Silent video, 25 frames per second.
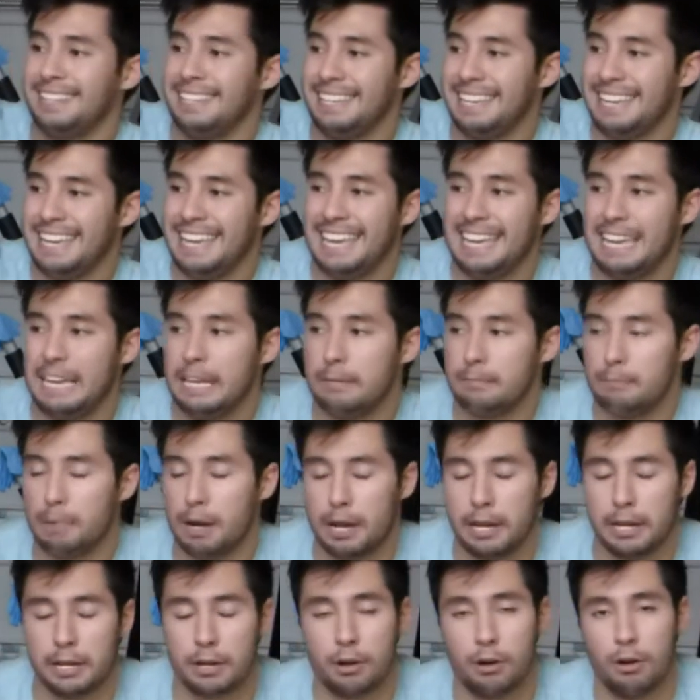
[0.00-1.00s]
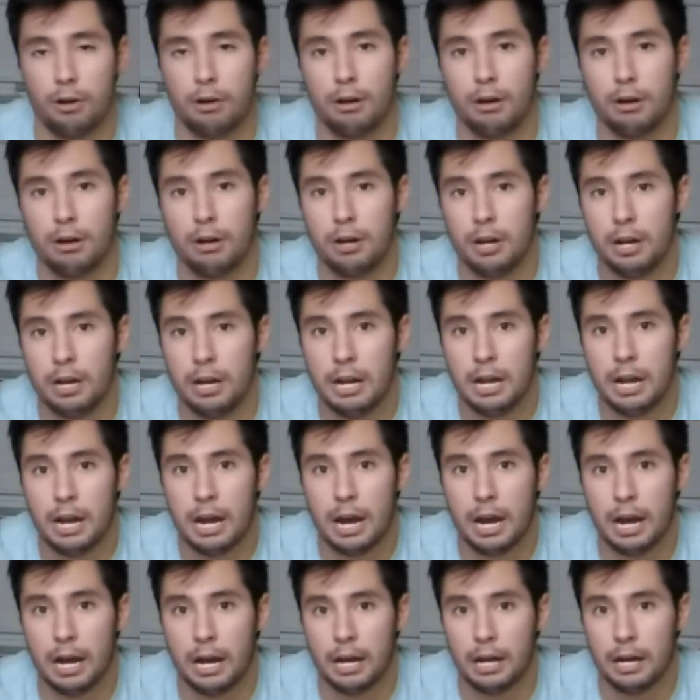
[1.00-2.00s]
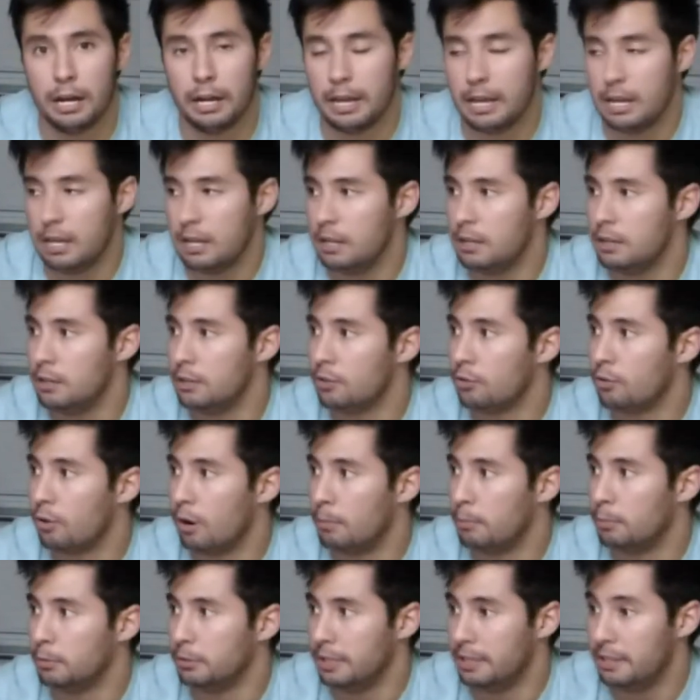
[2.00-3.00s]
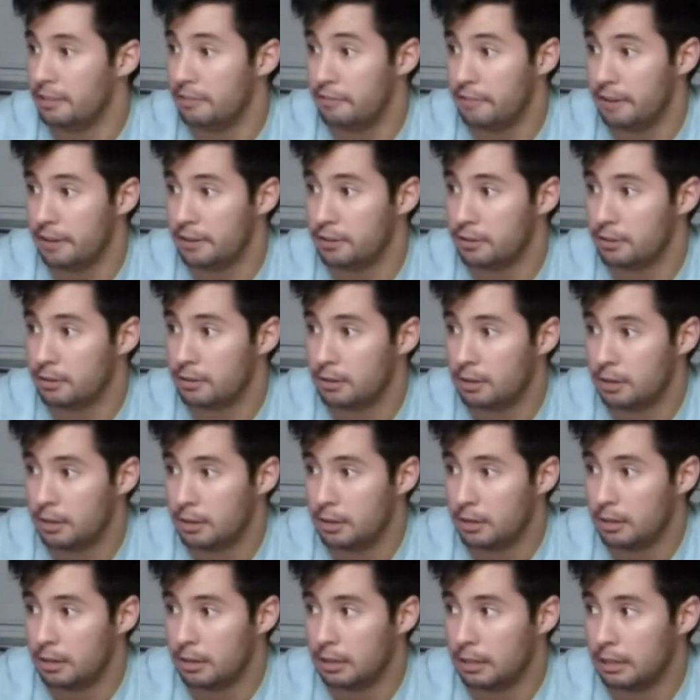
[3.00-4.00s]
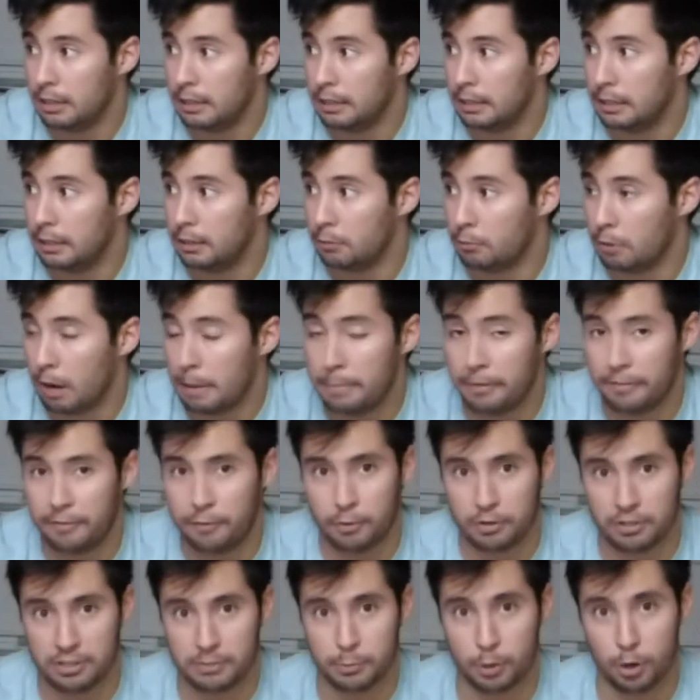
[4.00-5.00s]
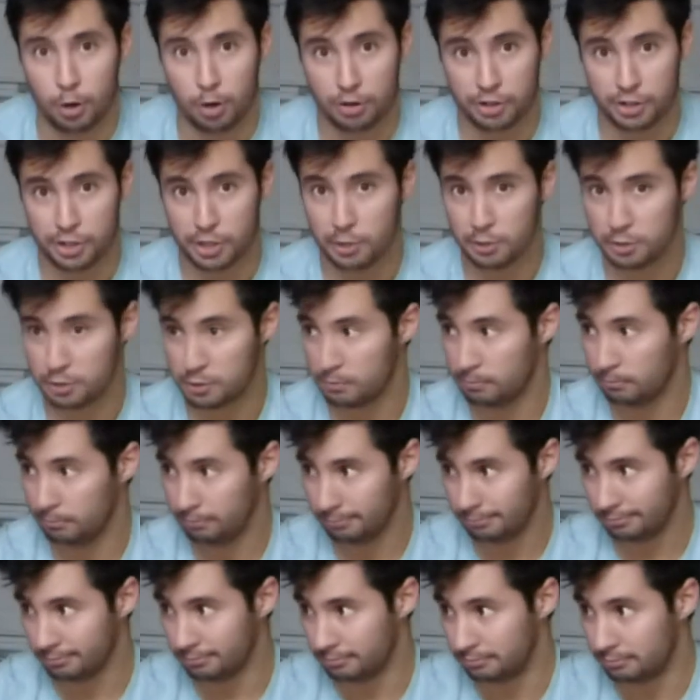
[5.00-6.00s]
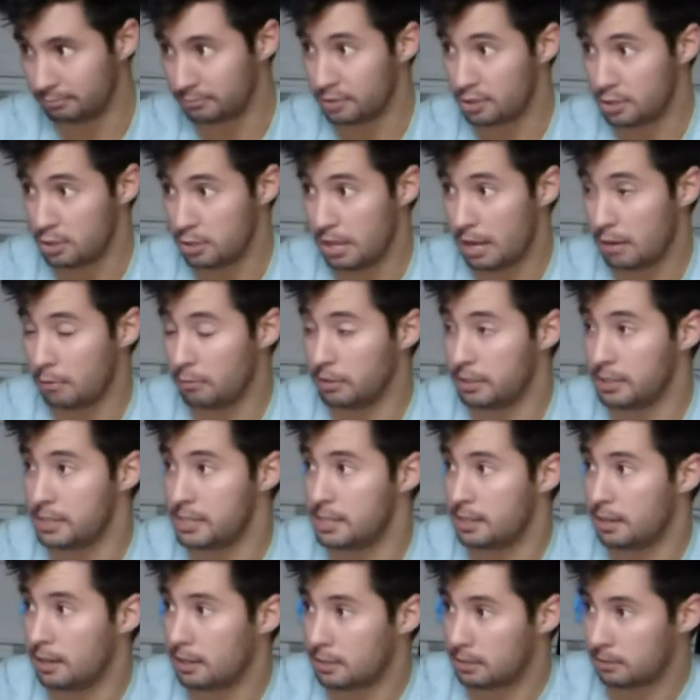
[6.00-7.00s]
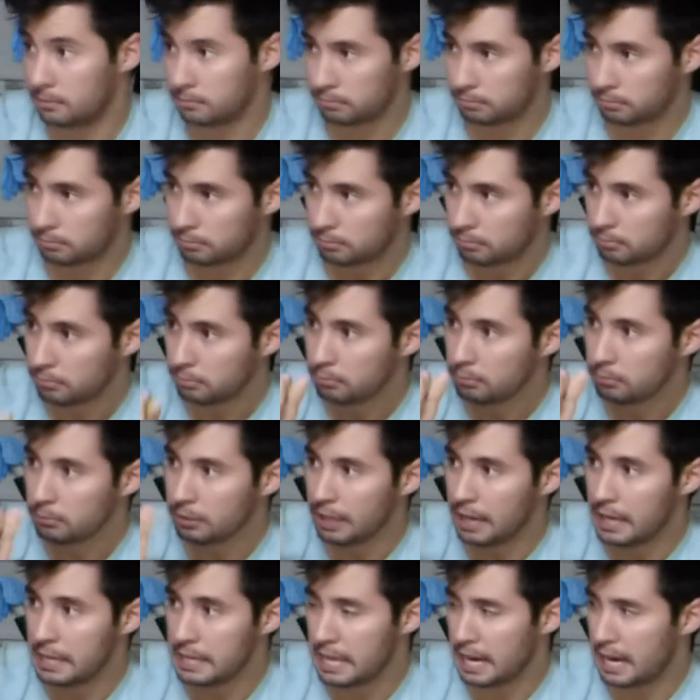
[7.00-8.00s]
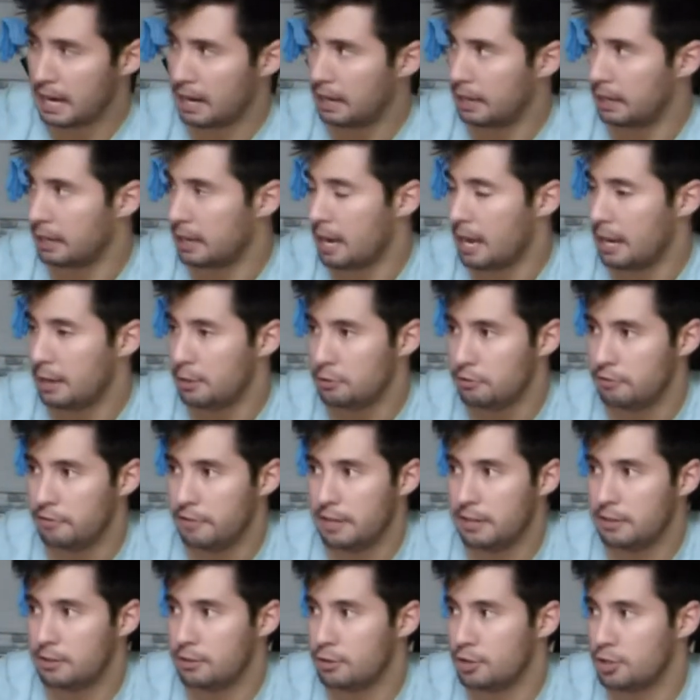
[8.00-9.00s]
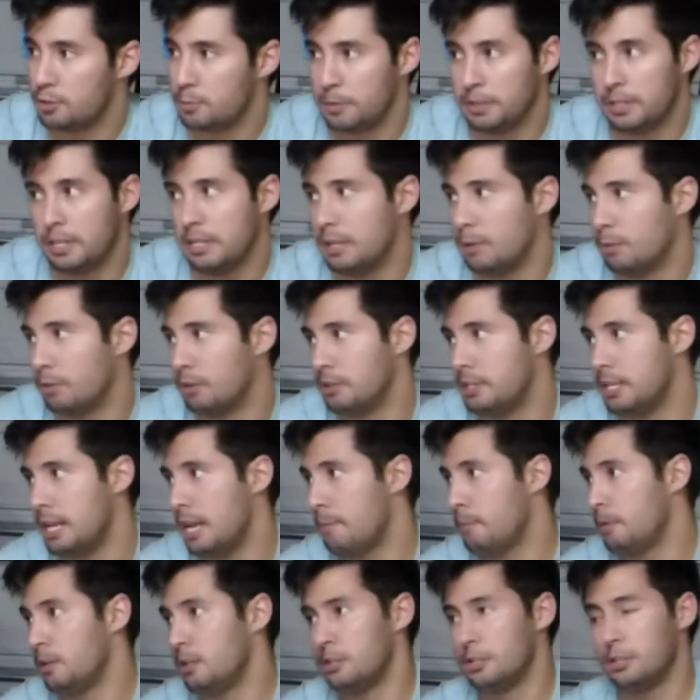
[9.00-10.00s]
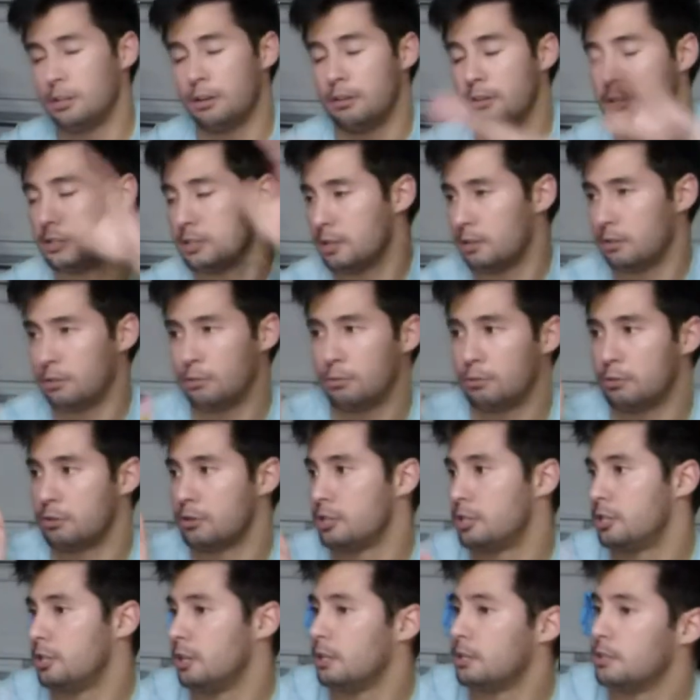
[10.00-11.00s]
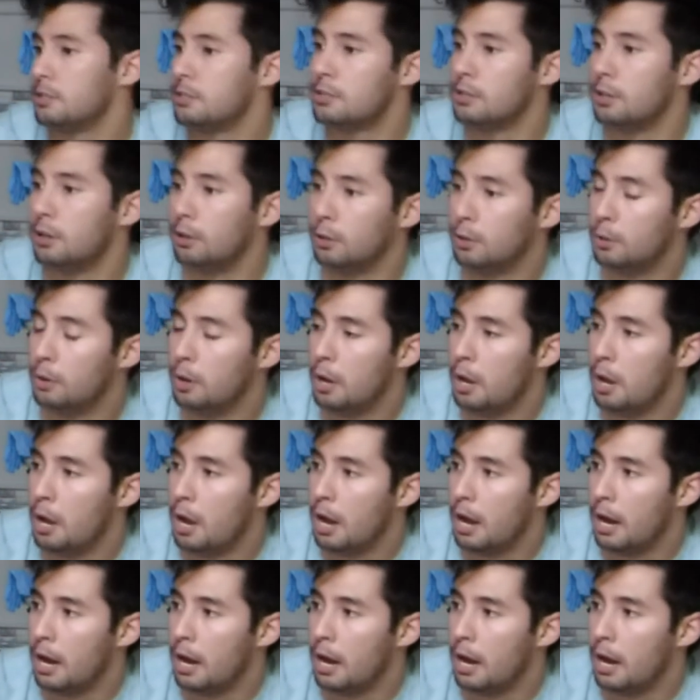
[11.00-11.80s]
hit my car and crumpled in the fender right before some car shows. So that really sucked. And then I got new fenders, but then they were damaged and all this other horse shit. So